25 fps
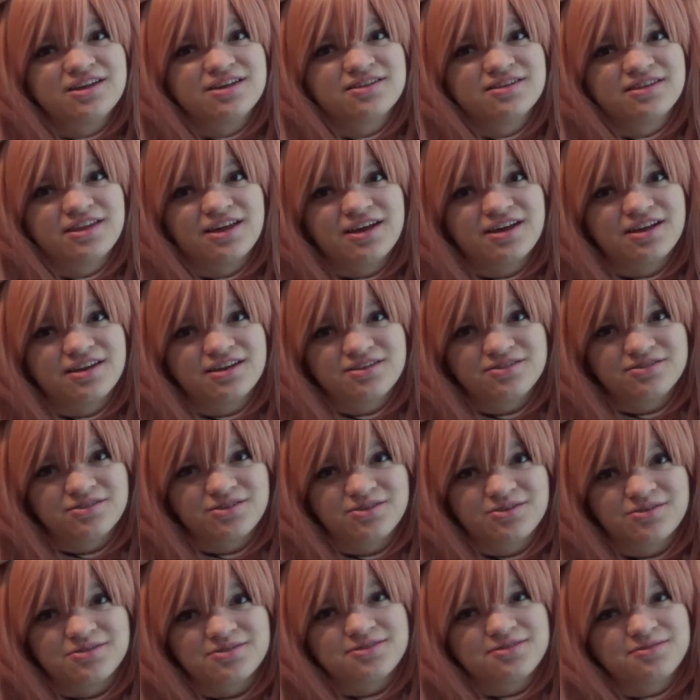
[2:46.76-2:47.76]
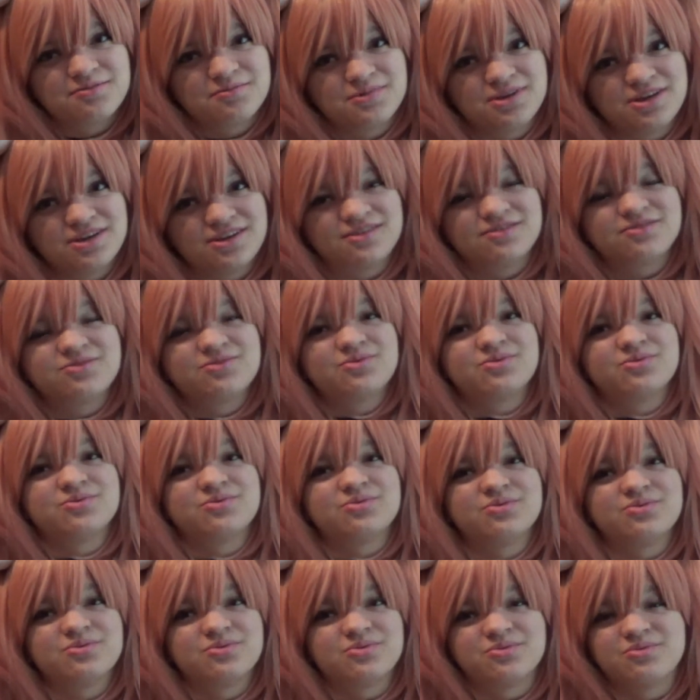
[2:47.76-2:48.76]
that introduced me to
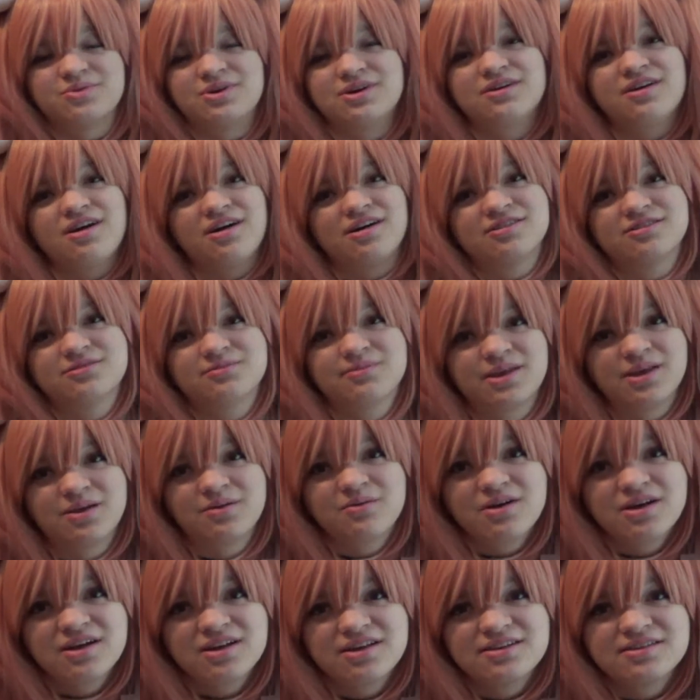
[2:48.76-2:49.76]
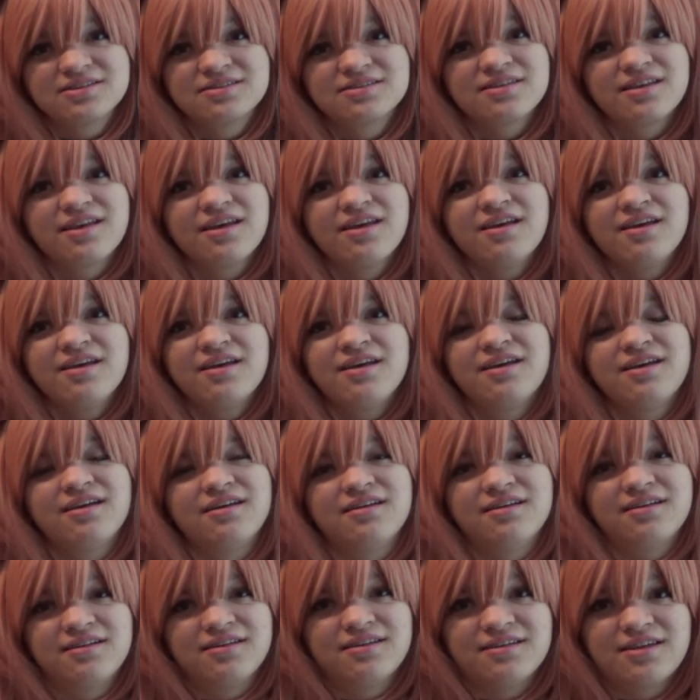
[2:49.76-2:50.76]
what cosplaying was
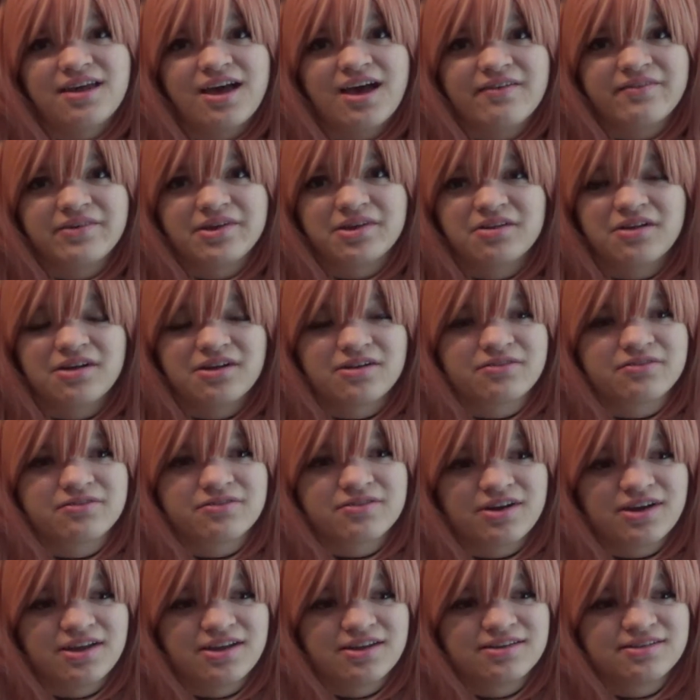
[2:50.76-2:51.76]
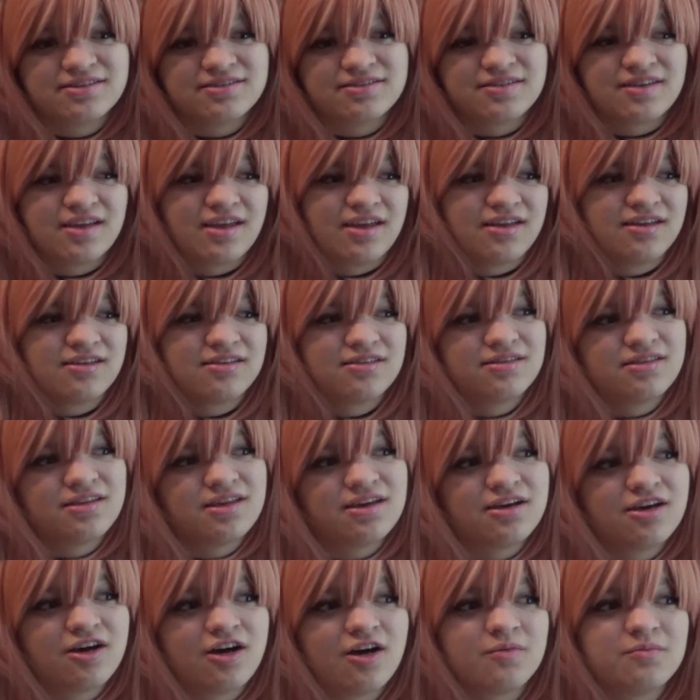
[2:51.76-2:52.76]
and having a lot of friends, and they
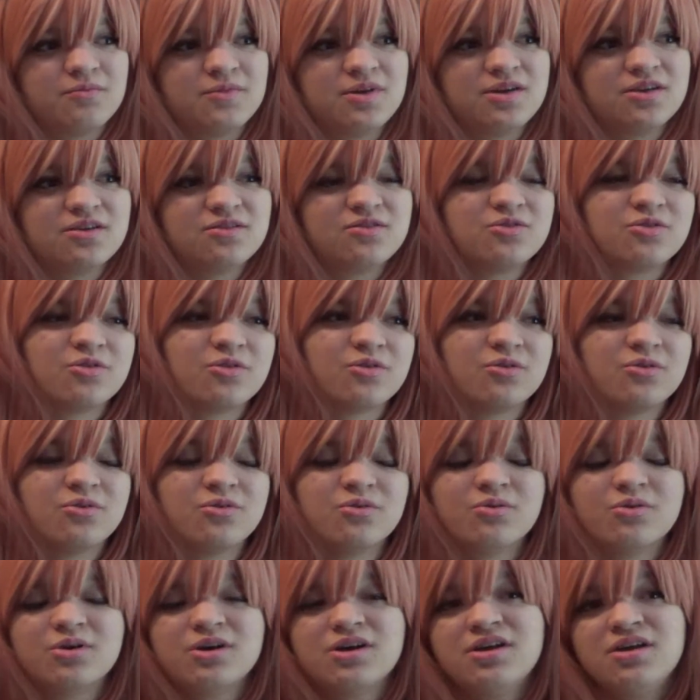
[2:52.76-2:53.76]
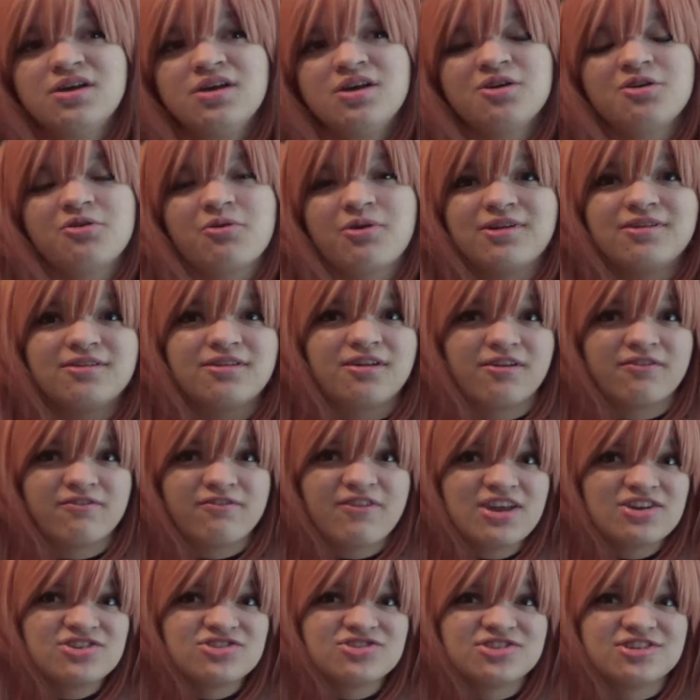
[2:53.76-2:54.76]
got me to going to
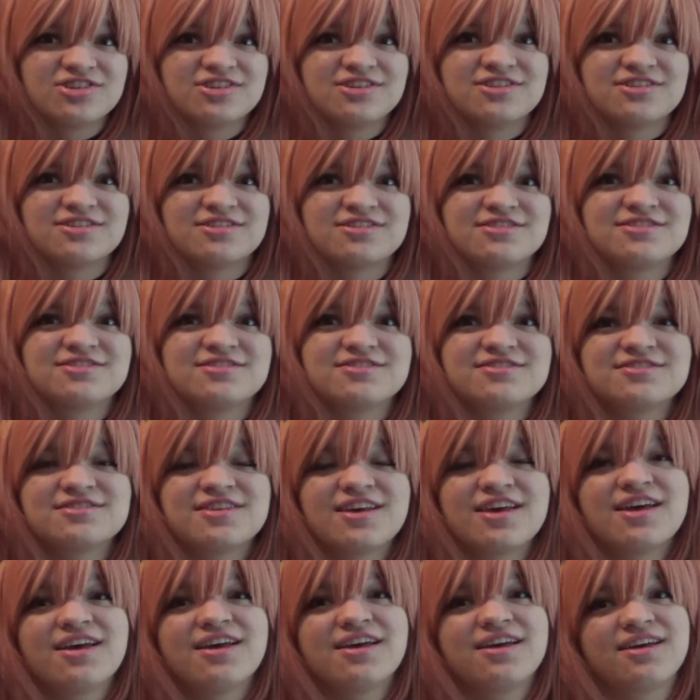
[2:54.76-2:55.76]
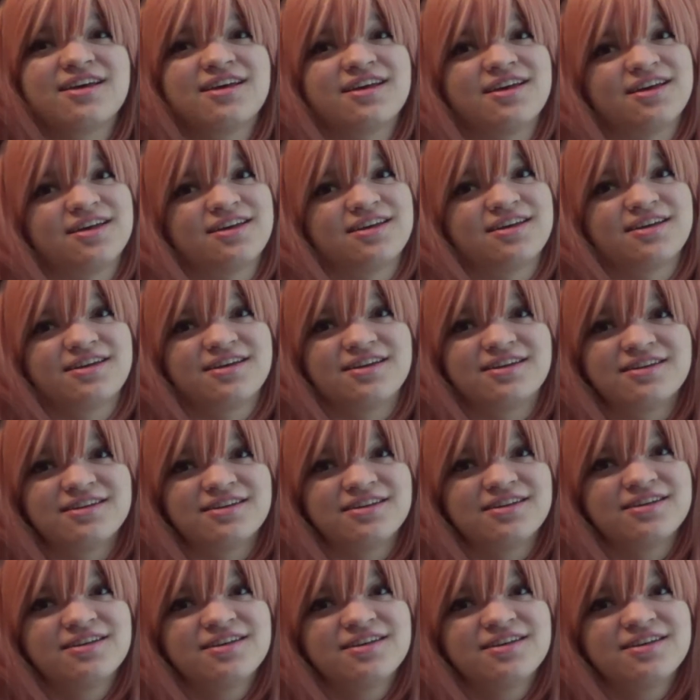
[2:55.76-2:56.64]
conventions, and